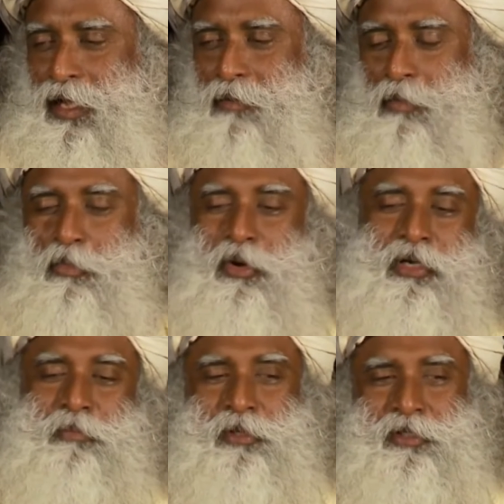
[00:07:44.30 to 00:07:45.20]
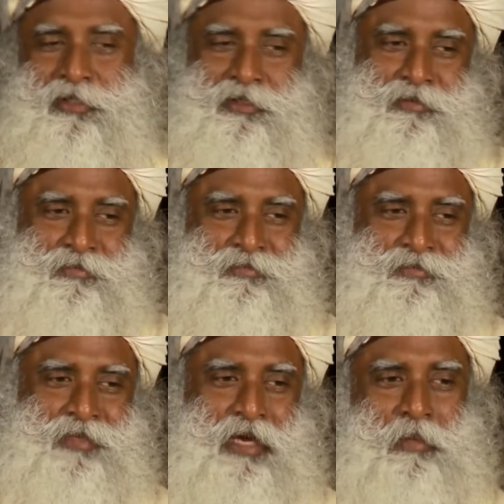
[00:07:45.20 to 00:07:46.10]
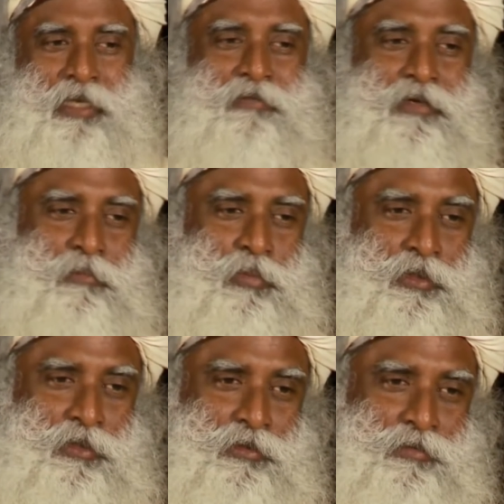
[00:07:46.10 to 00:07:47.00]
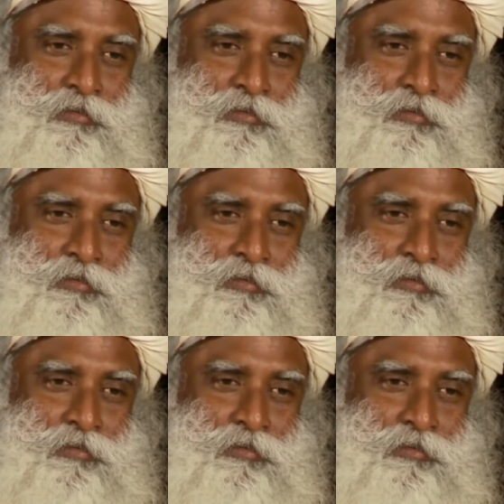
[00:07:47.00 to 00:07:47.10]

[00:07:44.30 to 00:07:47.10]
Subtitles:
I'm a morning person, I'm an evening person.